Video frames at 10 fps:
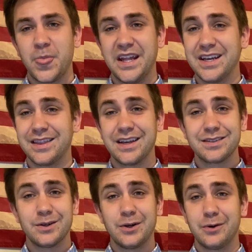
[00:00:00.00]
And yet
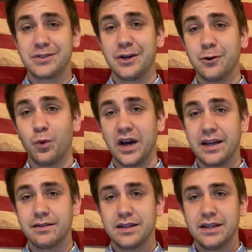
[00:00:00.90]
things don't always go your
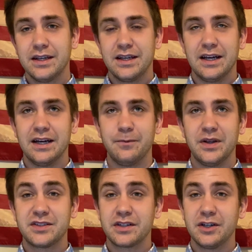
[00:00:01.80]
way. Um,
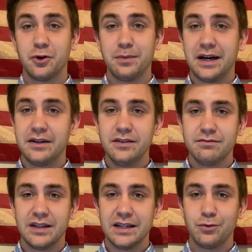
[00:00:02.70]
it's a good reminder
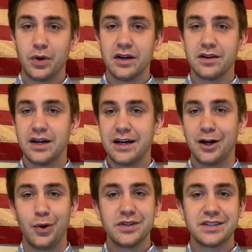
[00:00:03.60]
that we are not
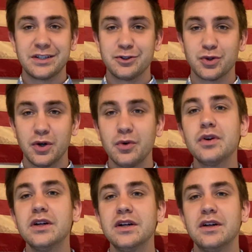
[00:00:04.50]
always in
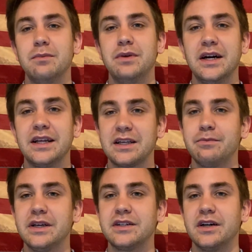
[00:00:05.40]
control, but it can
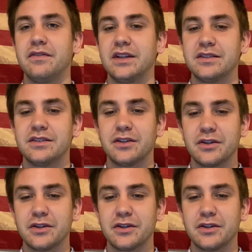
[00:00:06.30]
be a tough lesson